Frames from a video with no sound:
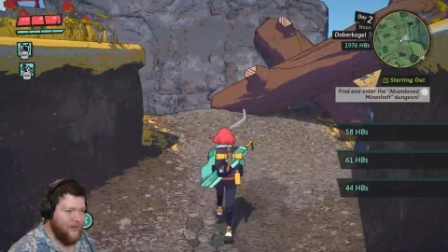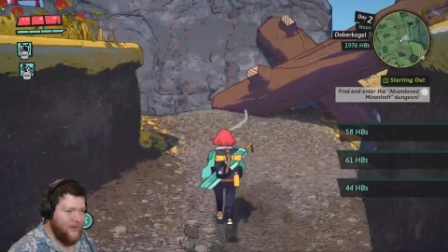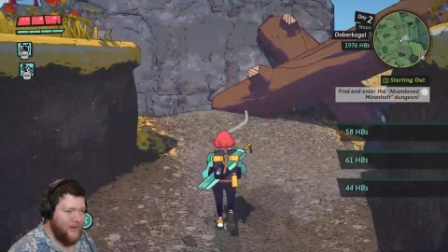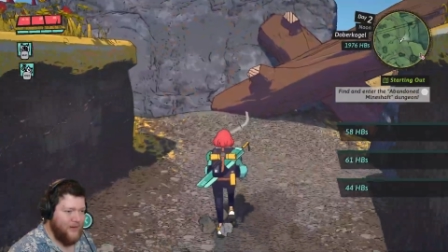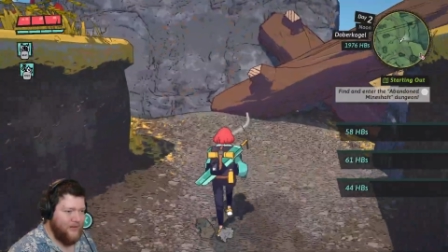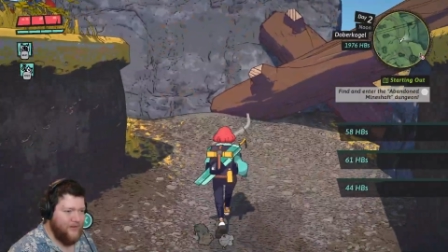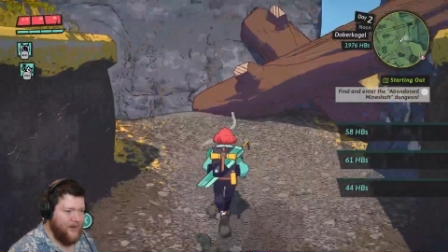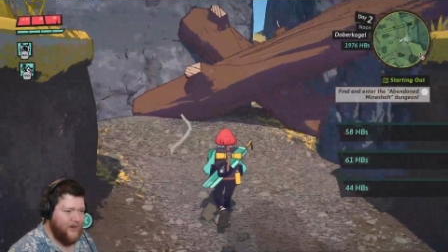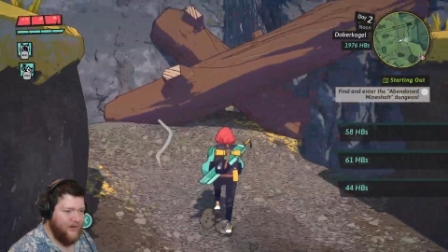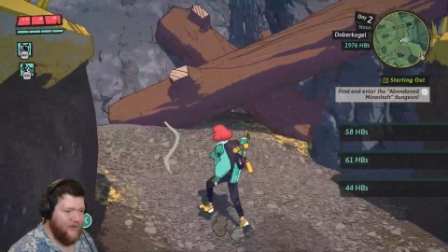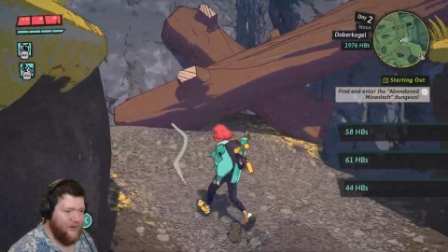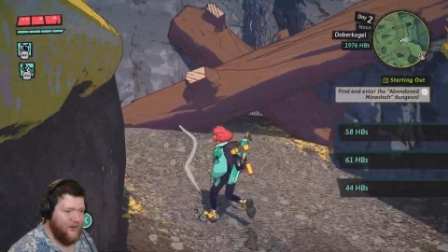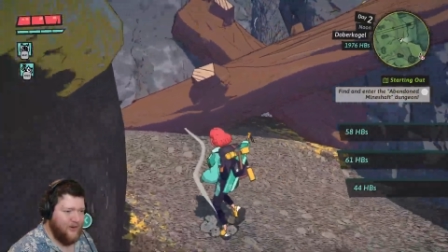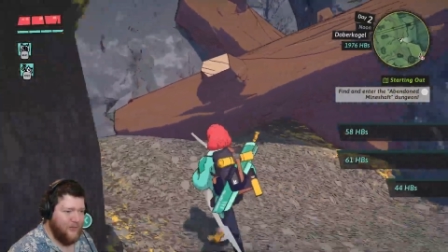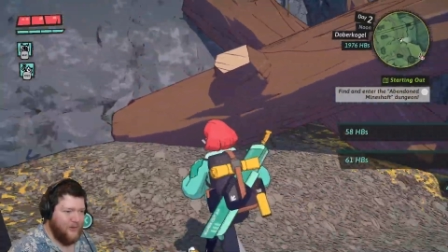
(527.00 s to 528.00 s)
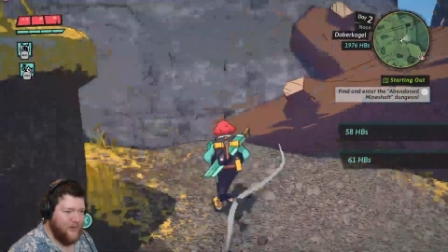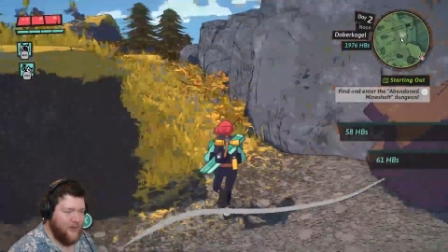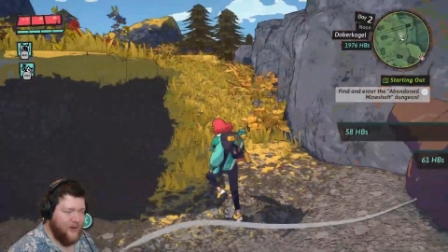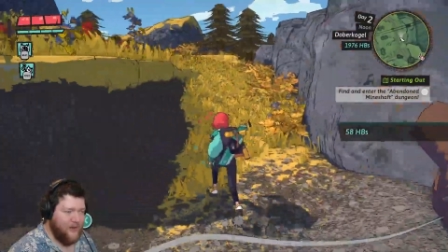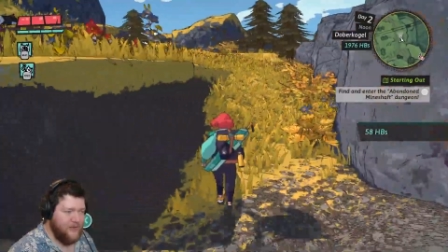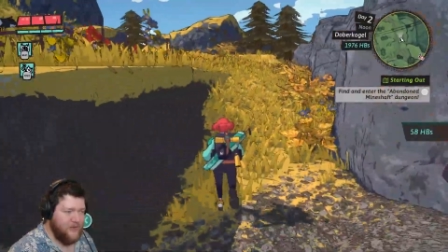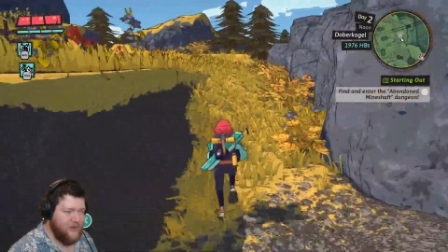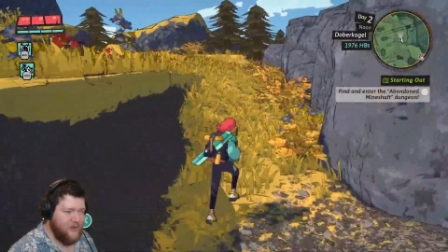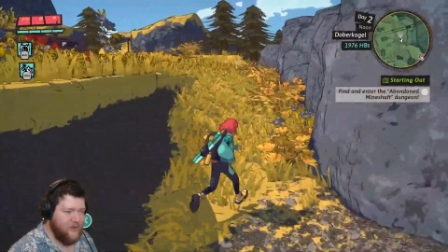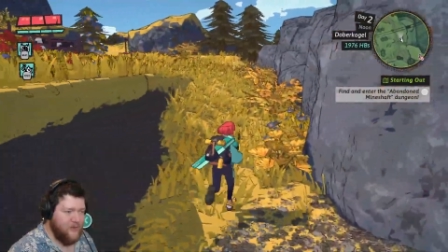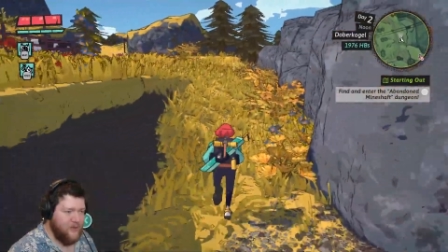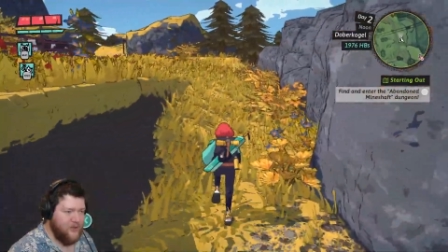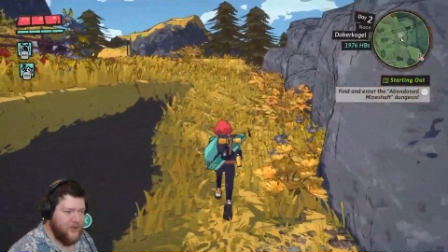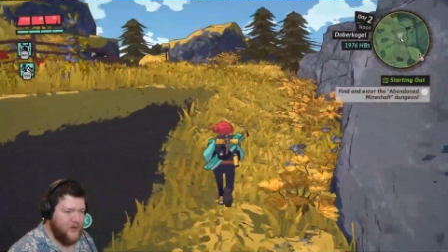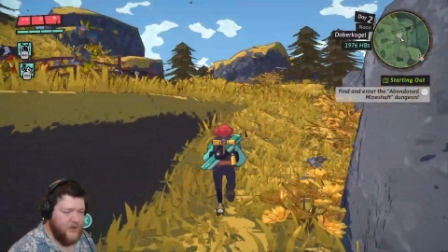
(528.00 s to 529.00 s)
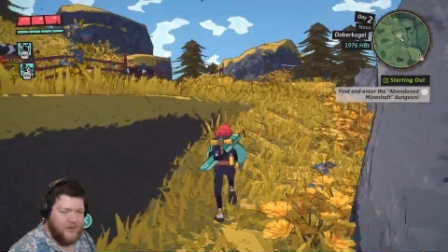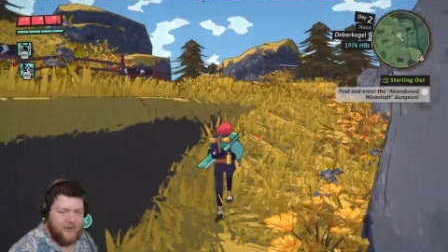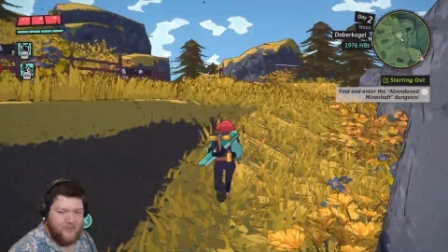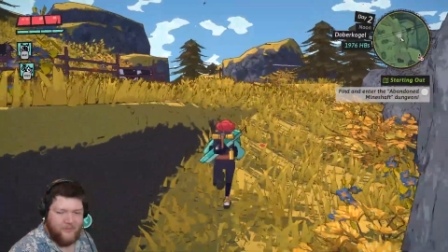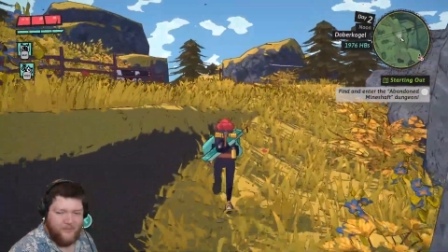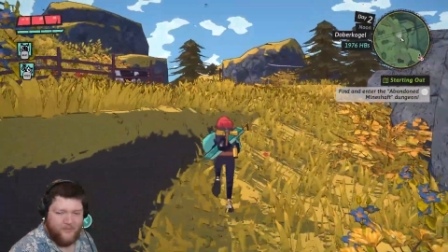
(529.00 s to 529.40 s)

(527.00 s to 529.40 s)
We love our invulnerable cows, don't we, chat?